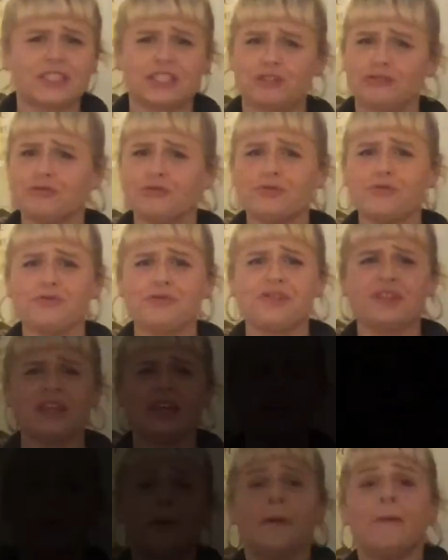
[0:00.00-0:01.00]
truth,
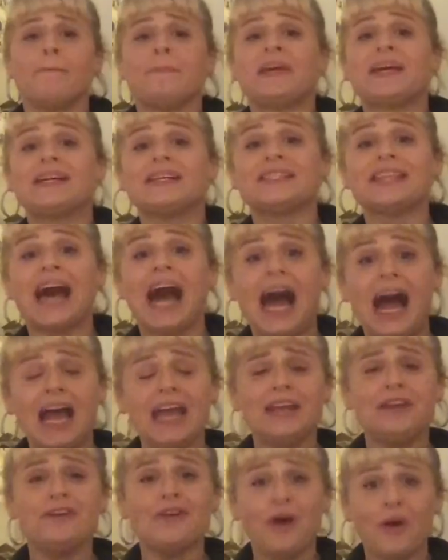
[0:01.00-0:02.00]
because
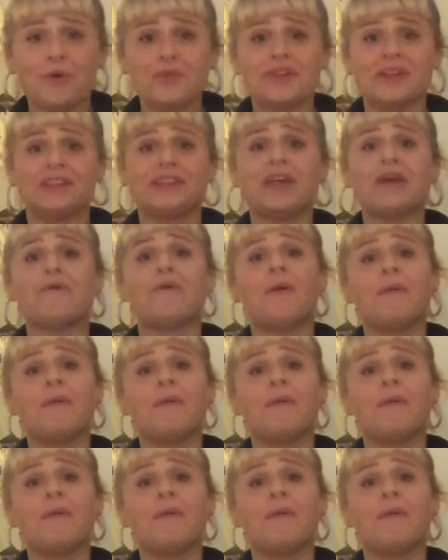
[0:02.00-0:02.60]
I know that there